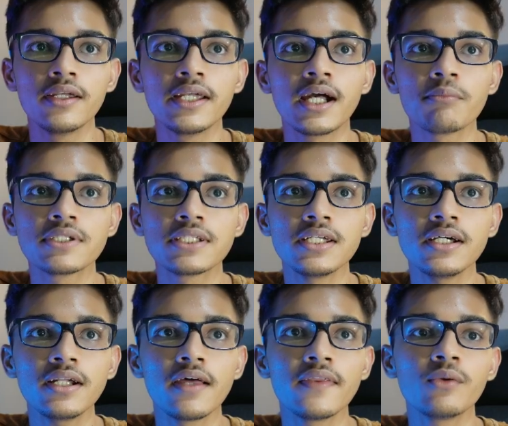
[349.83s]
He comes
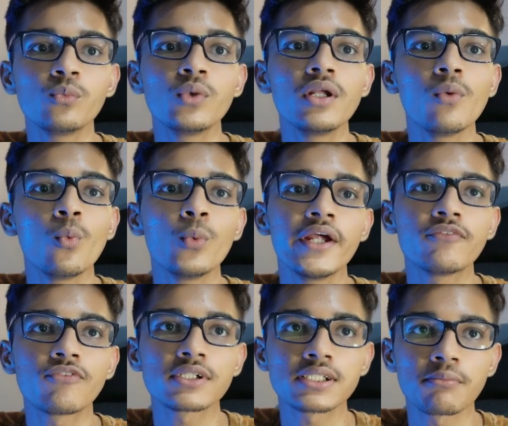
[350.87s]
here, then we'll wait
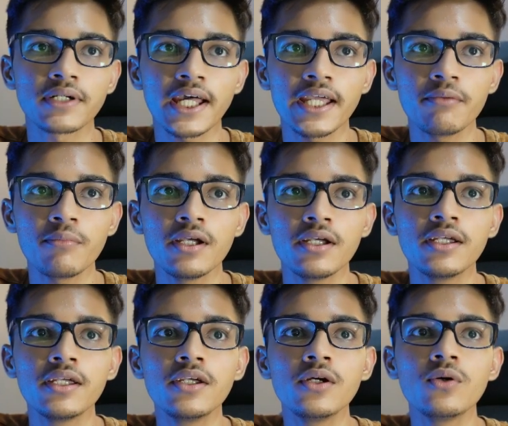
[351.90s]
for some time.
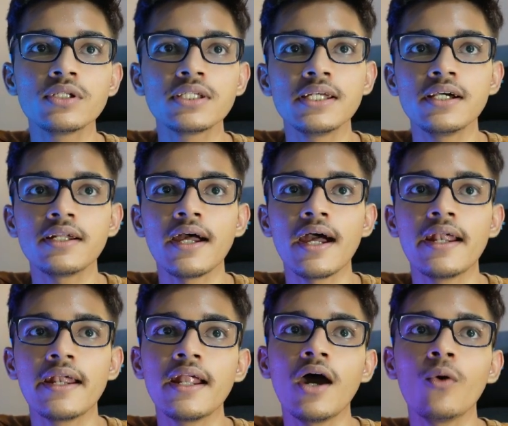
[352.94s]
He goes here
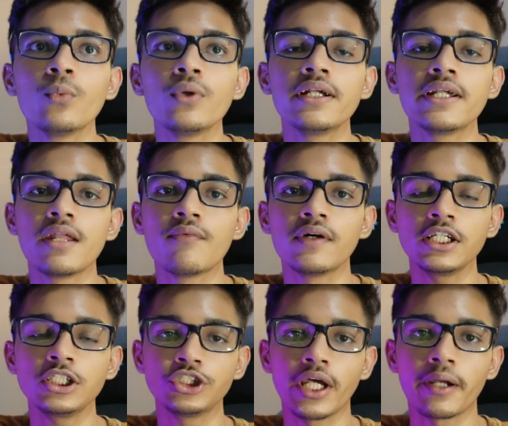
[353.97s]
and now we'll deliver the
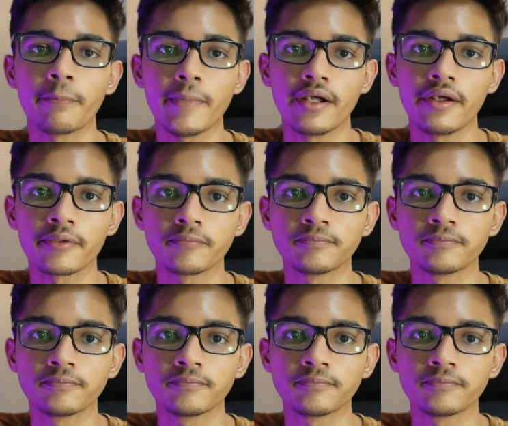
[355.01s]
checkmate.